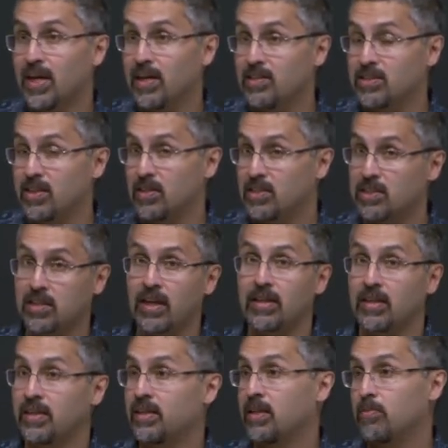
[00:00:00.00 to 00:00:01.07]
is that
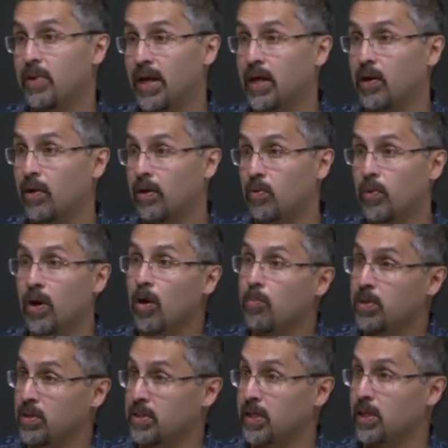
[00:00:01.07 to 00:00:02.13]
silently in the background, we are
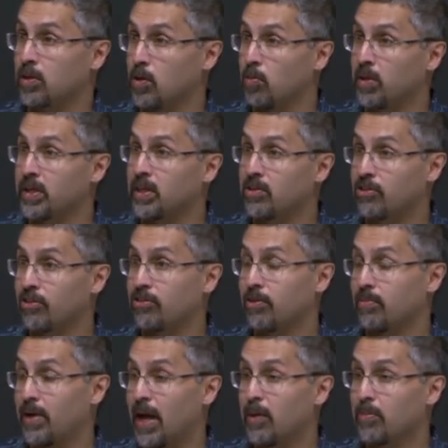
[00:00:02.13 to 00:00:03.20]
building a globally consistent
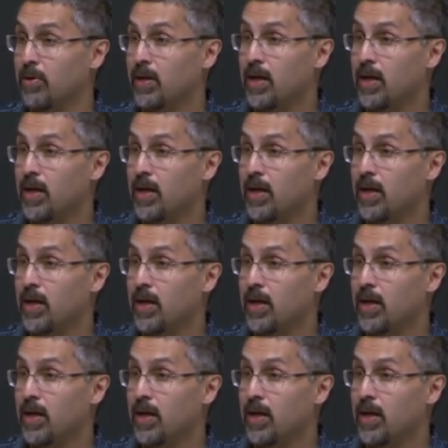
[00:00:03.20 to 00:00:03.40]
map.